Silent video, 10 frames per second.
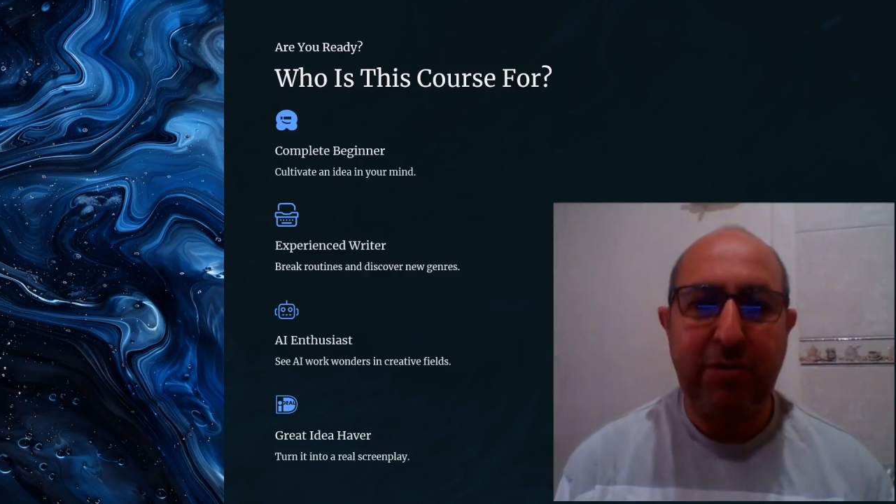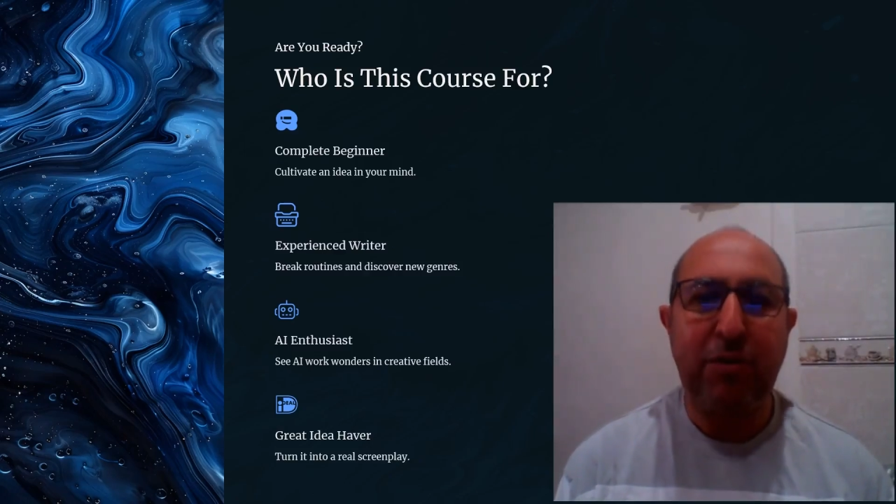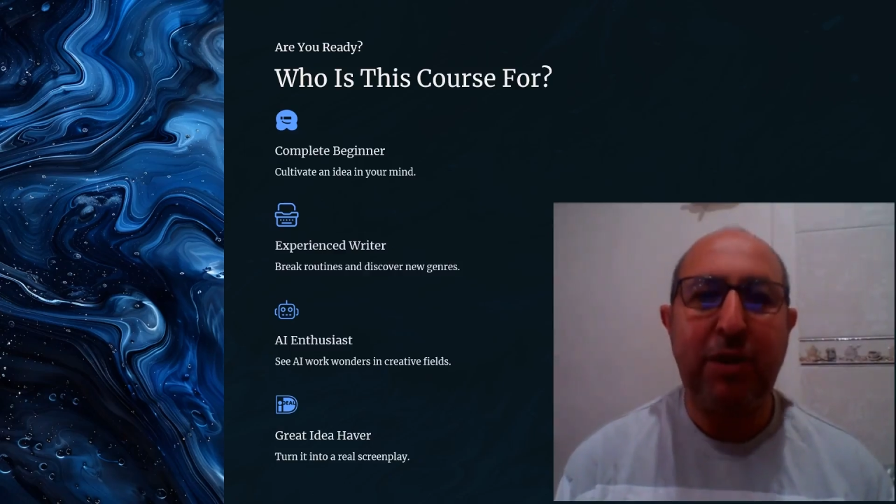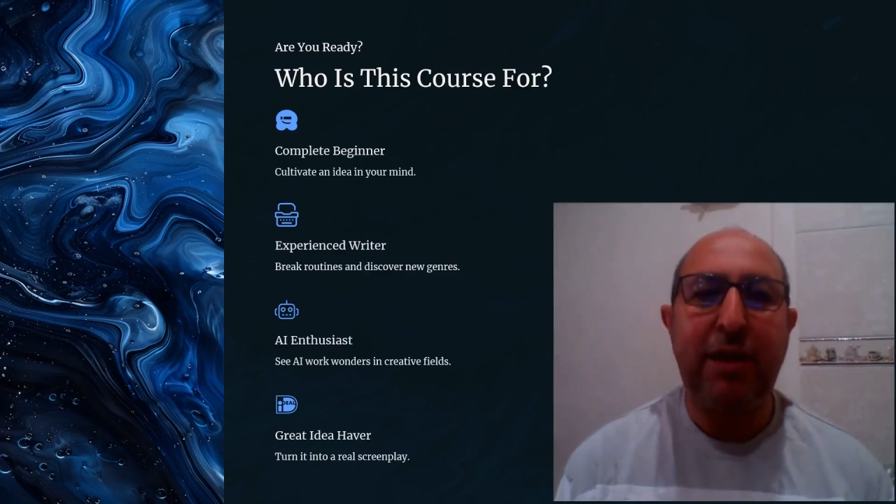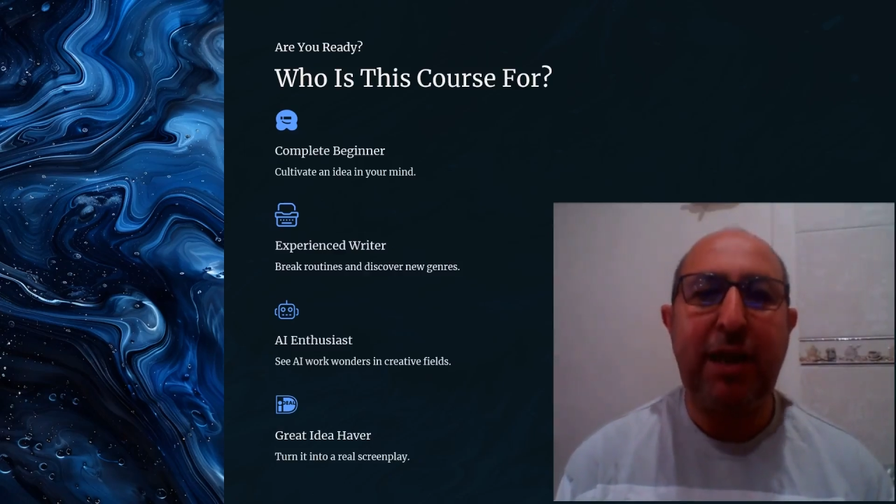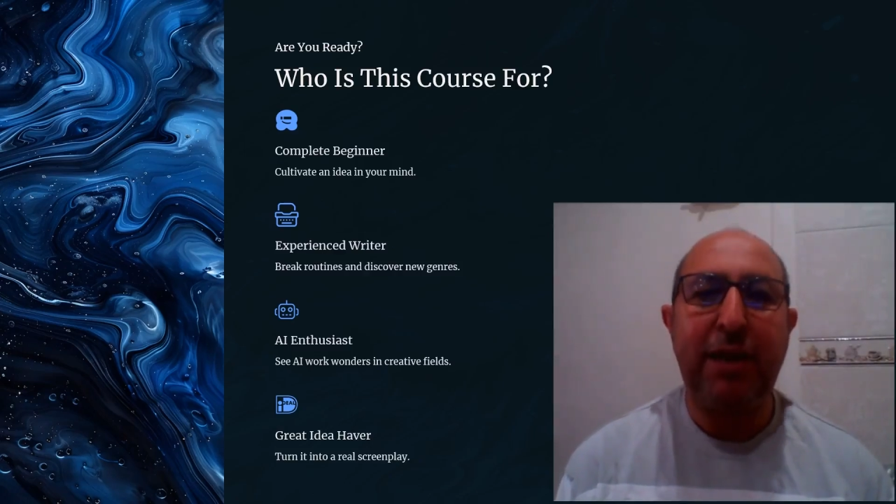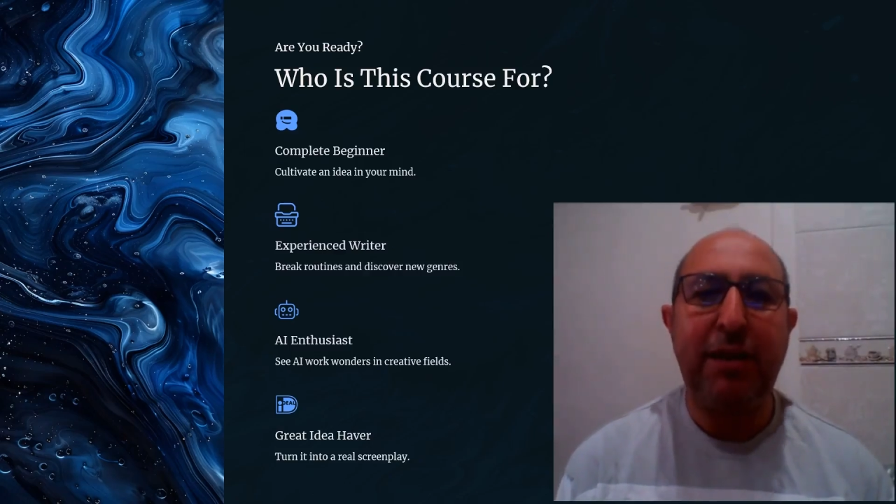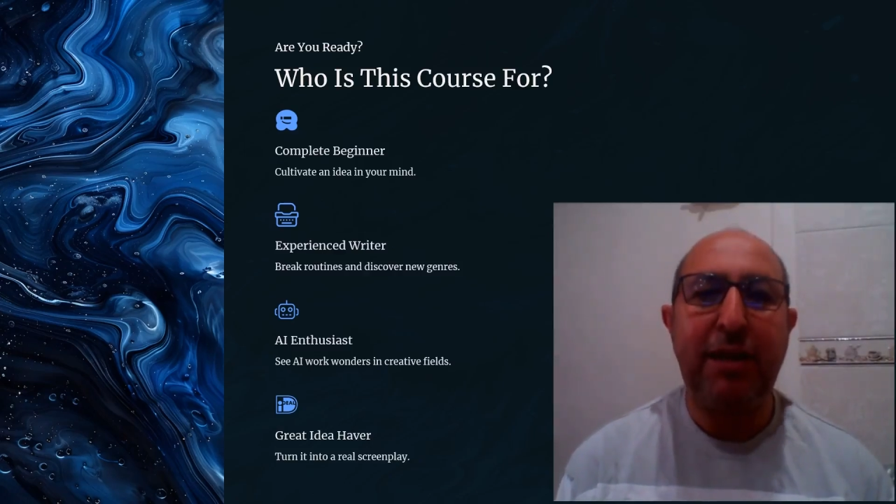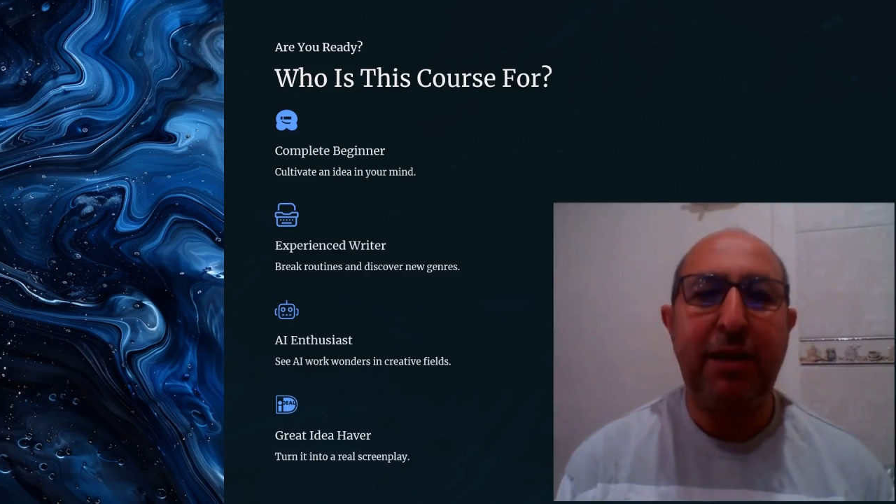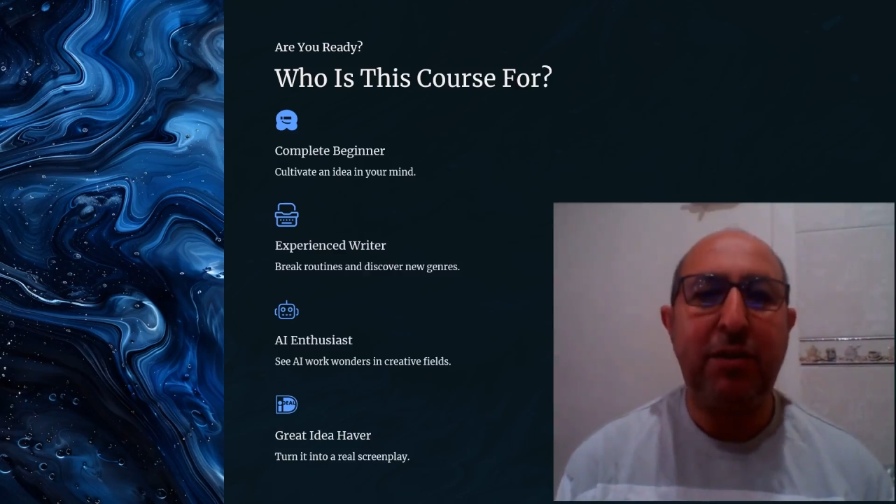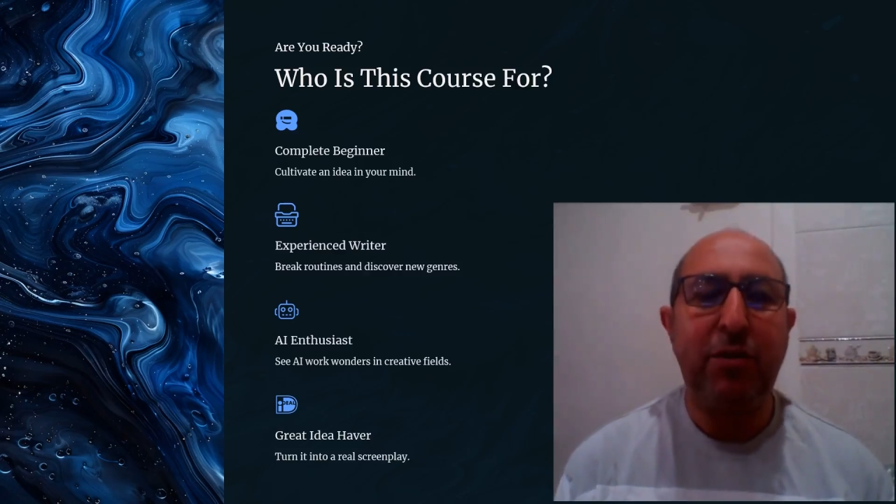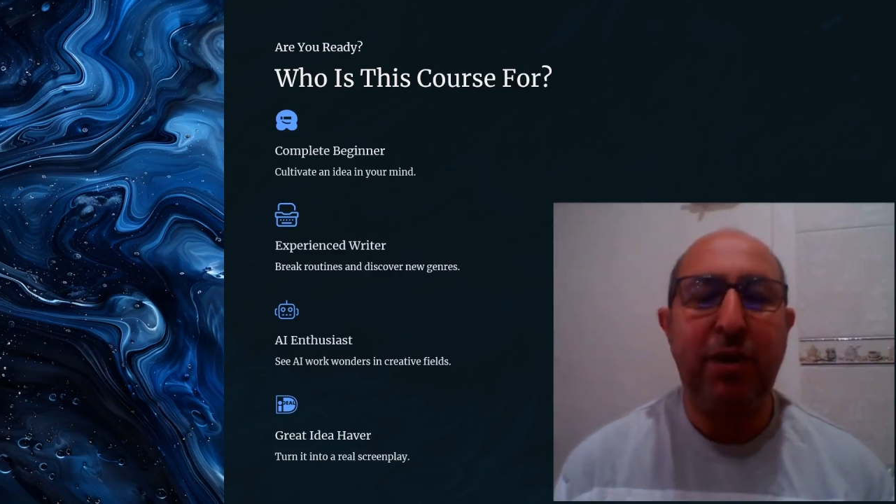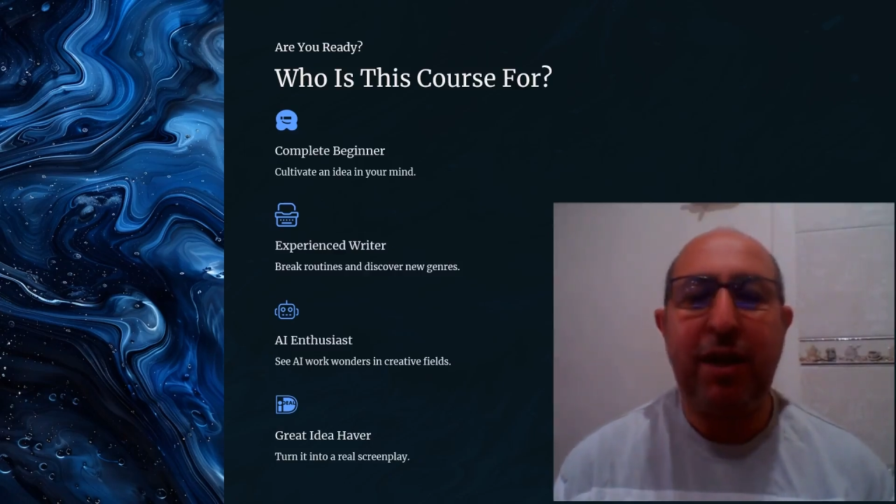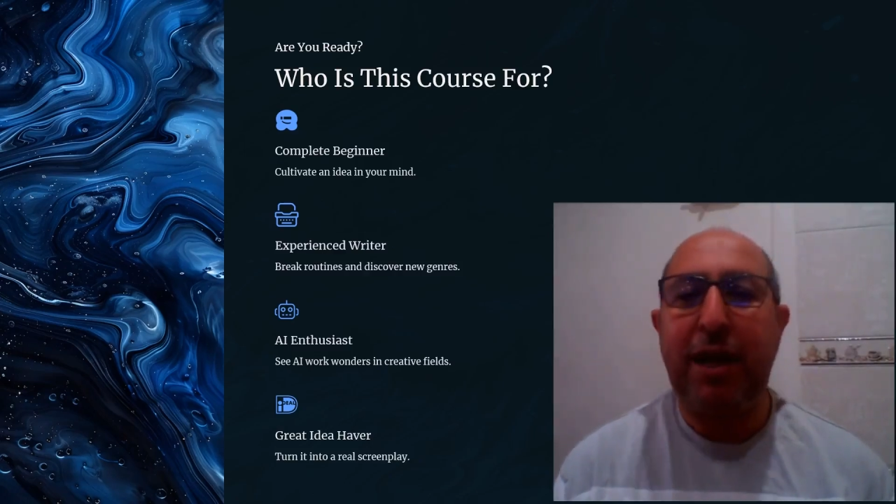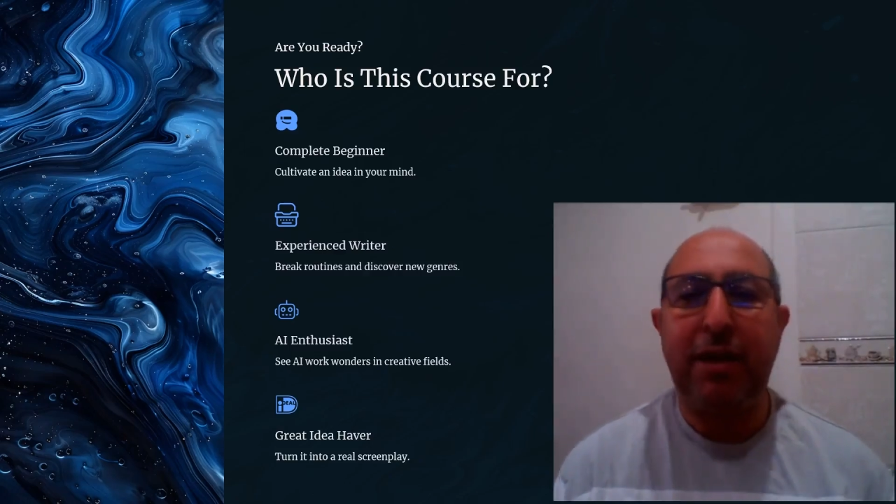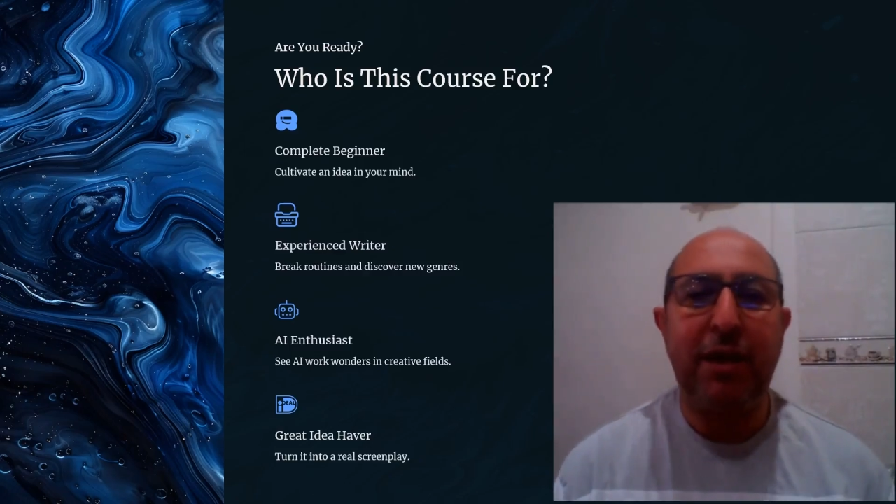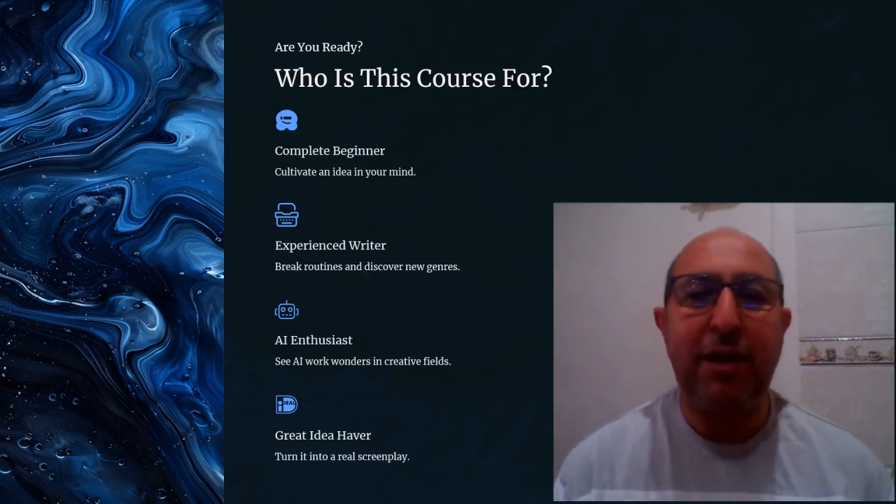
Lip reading: a great idea in your head